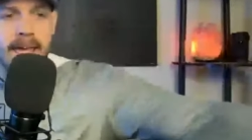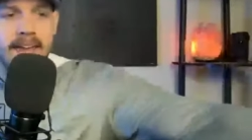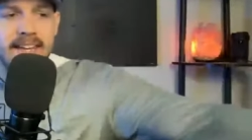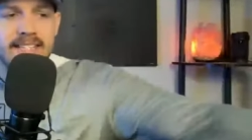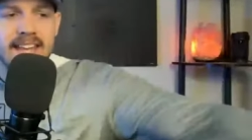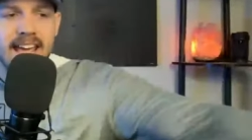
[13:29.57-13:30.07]

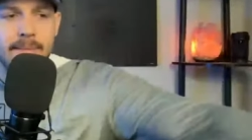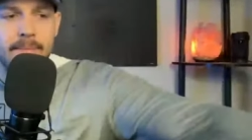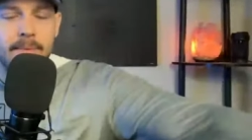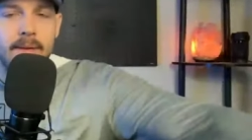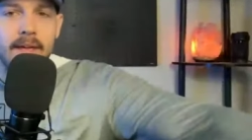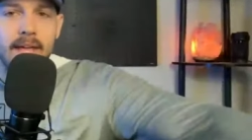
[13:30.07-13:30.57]
And his
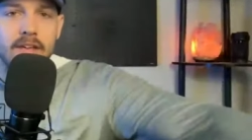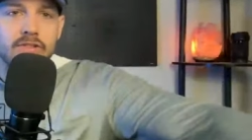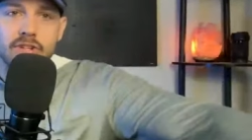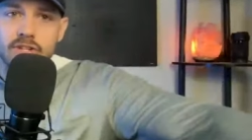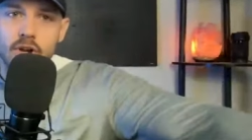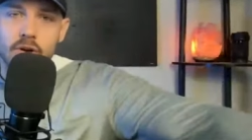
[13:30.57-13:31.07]
name,
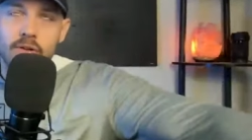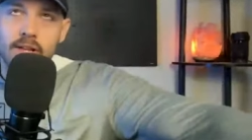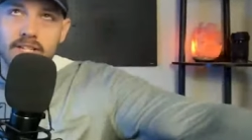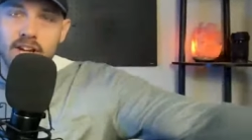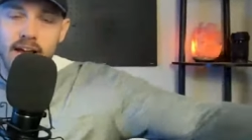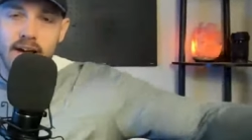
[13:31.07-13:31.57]
you should
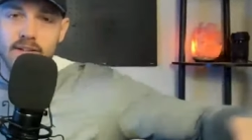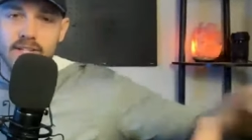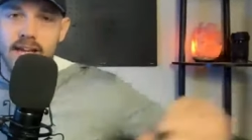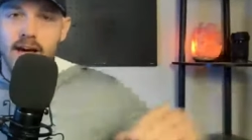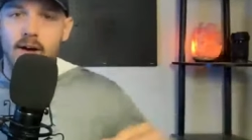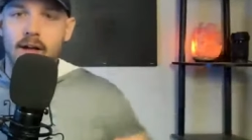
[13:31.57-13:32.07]
totally check out
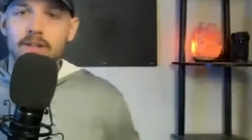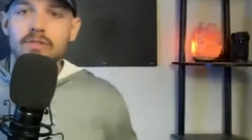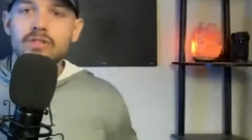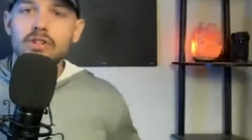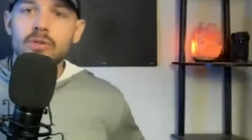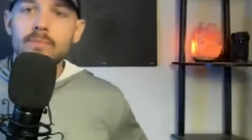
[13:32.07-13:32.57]
his account on
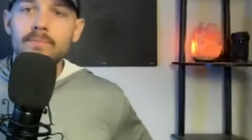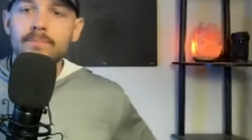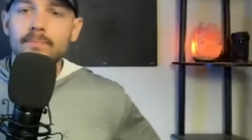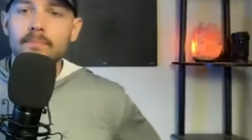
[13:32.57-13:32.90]
YouTube.